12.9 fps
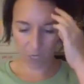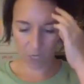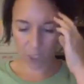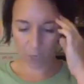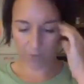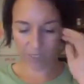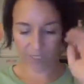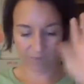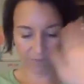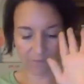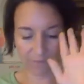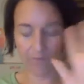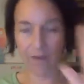You reach out to
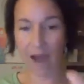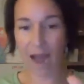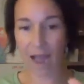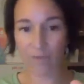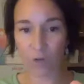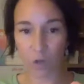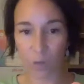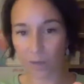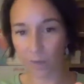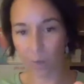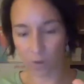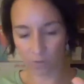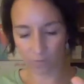5 new
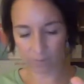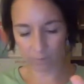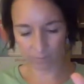people.